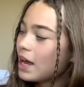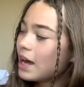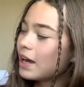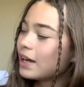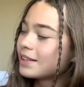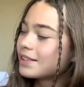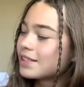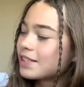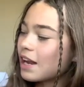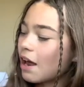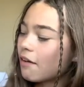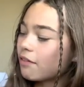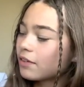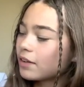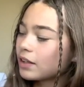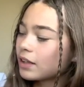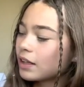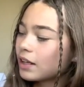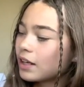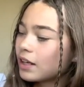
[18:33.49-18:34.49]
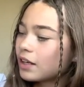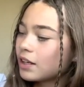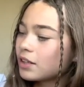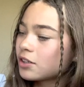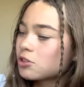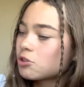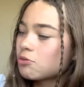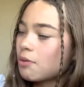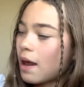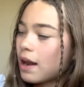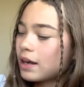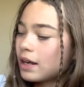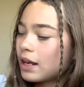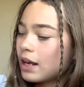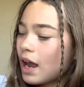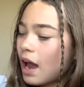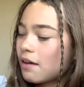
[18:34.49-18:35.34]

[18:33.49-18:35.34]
It's definitely trendy.